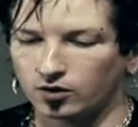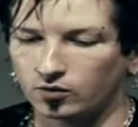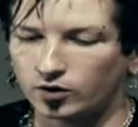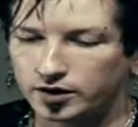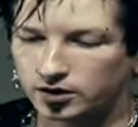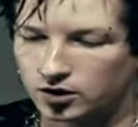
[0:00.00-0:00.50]

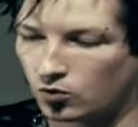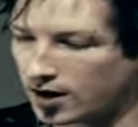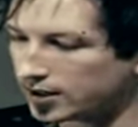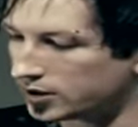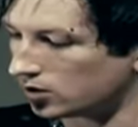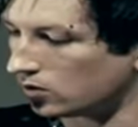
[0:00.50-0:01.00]
what you're going to
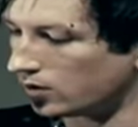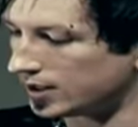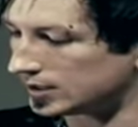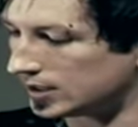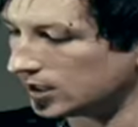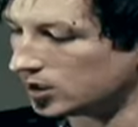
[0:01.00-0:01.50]
want to do
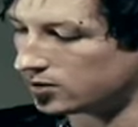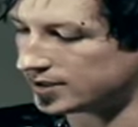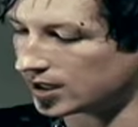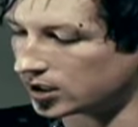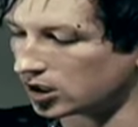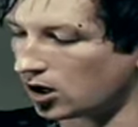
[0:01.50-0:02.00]
is get your
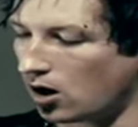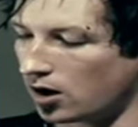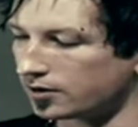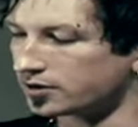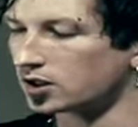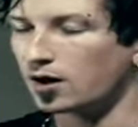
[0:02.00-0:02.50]
deck of
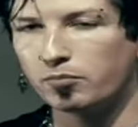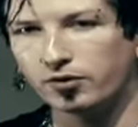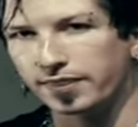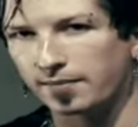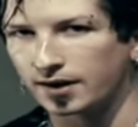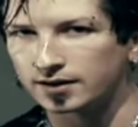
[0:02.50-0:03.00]
cards,
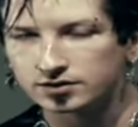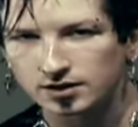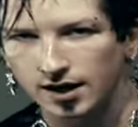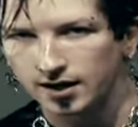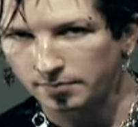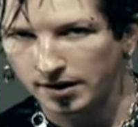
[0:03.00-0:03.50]
put them
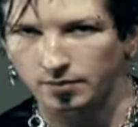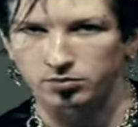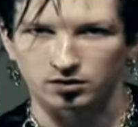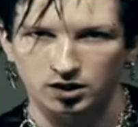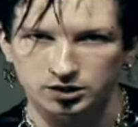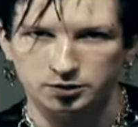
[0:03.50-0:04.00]
inside a
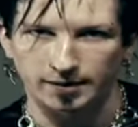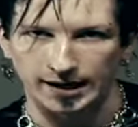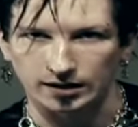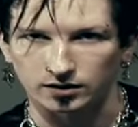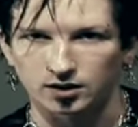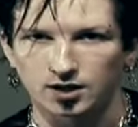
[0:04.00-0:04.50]
paper lunch
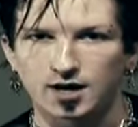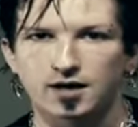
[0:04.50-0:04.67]
bag.